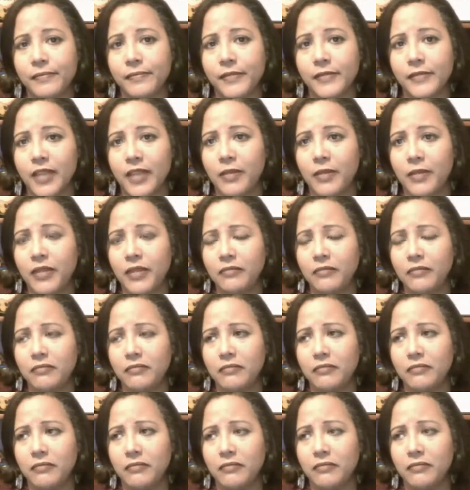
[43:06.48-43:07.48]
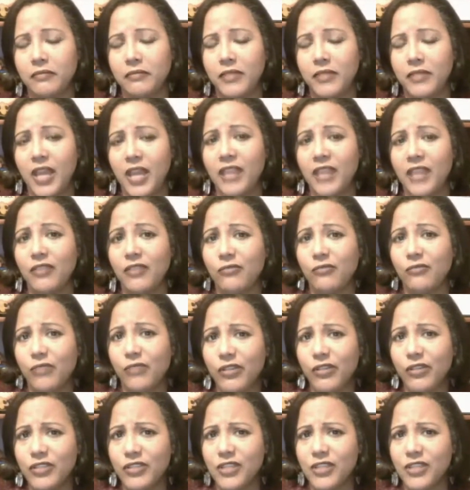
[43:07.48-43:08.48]
I mean, at the
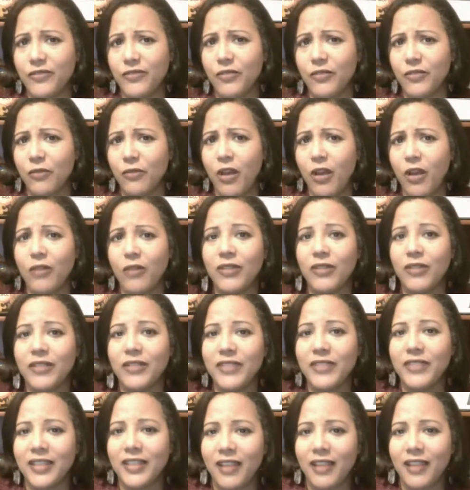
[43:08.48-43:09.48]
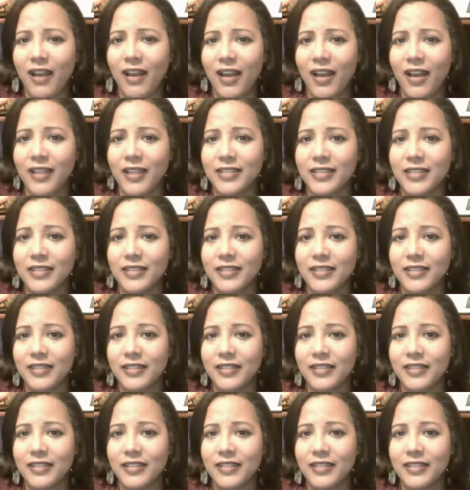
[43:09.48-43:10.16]
worst, if you're wrong, what have you lost?